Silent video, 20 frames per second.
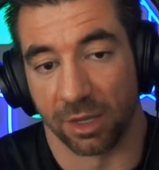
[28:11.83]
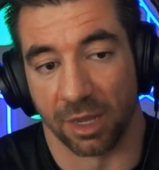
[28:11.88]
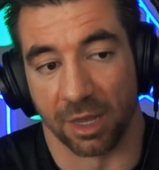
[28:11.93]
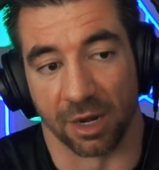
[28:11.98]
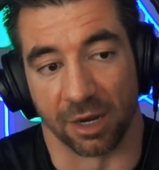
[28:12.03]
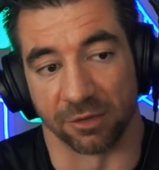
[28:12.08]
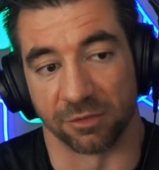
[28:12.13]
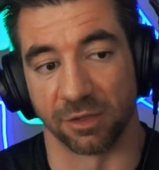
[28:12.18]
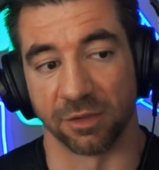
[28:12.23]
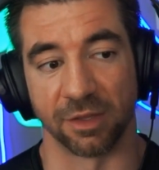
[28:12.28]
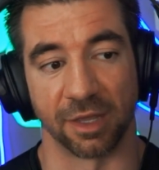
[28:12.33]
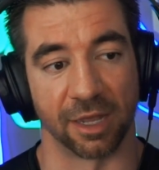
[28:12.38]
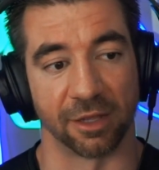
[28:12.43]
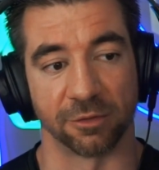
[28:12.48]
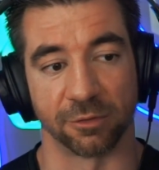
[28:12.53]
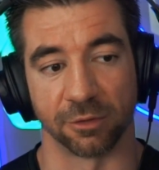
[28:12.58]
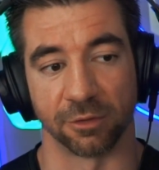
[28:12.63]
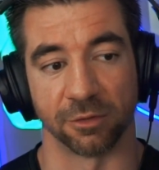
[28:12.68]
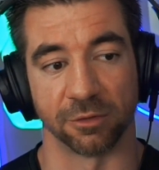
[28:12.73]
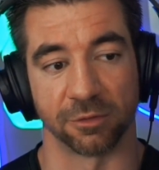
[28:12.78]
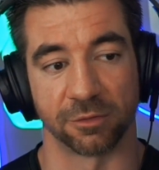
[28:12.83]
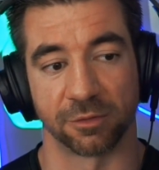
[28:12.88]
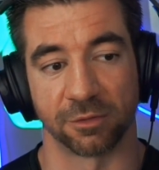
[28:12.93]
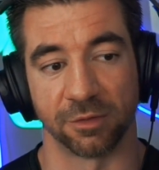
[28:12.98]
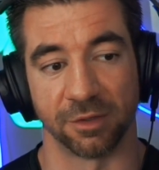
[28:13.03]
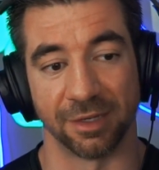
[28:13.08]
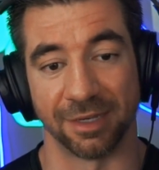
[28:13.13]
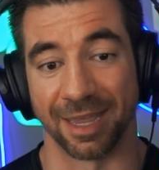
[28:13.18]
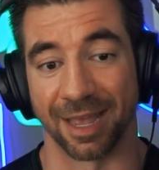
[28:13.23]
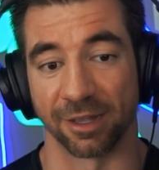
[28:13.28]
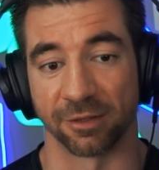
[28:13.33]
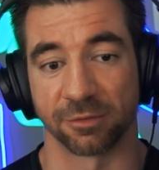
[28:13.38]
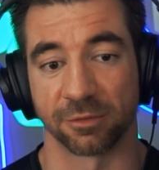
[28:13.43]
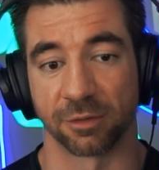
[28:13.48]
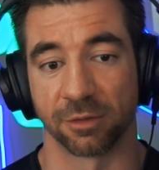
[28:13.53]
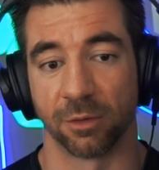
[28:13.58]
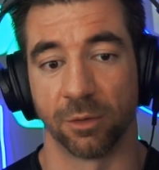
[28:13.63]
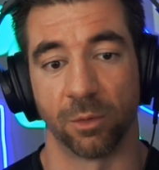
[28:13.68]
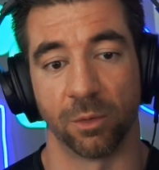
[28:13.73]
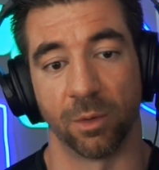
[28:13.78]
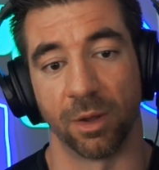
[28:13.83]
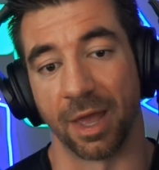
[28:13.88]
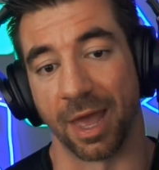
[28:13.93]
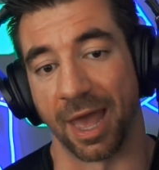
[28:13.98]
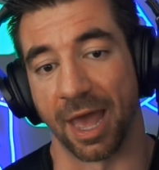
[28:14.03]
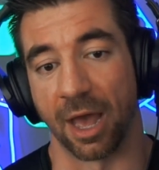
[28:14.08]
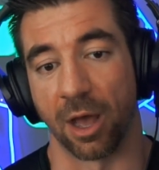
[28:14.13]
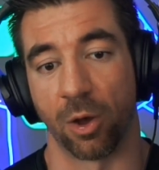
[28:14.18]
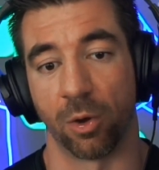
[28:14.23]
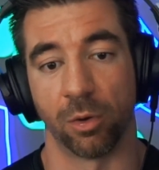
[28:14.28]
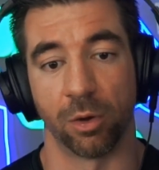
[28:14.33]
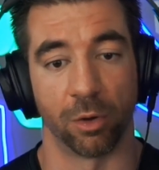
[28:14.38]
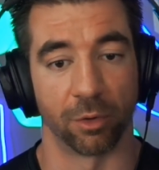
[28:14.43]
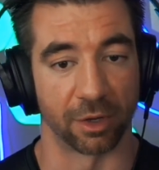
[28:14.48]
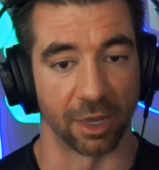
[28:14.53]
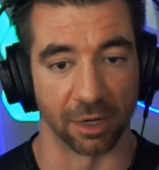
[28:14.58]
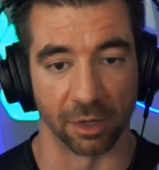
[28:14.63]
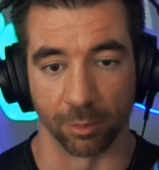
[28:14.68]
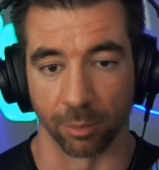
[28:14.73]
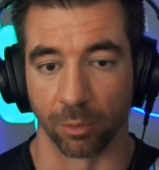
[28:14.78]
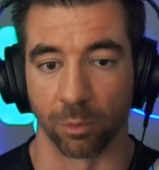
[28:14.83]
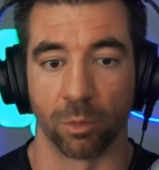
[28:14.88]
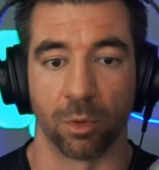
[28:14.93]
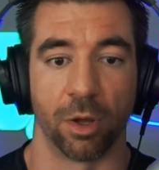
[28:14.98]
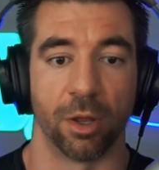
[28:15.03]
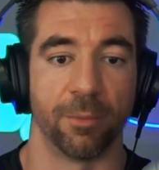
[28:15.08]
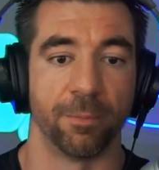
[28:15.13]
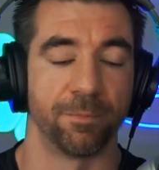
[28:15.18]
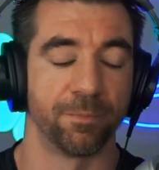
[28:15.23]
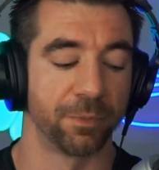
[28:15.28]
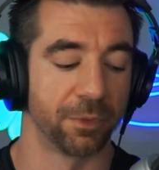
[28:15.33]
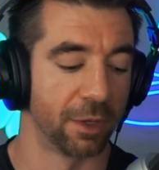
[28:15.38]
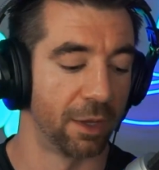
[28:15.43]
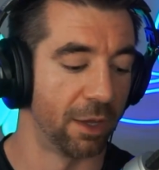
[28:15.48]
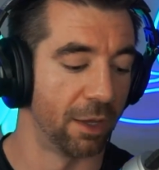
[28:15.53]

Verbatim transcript: And I say the answer is yes. How? Okay, number one,